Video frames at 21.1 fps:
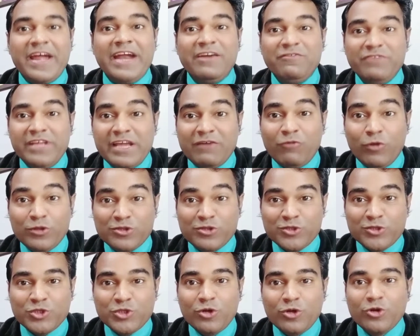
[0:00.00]
and we have
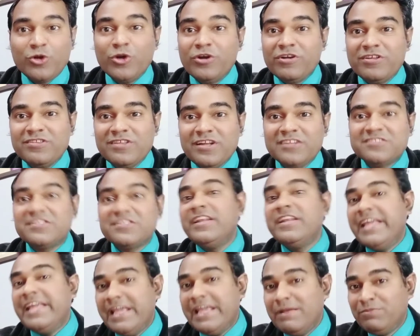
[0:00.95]
also shown good results in
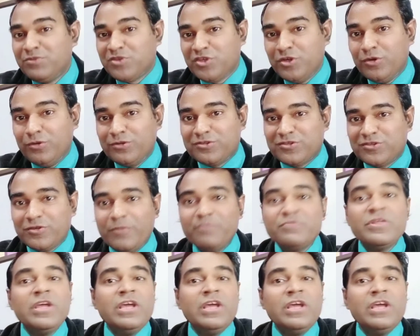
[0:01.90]
AMC also.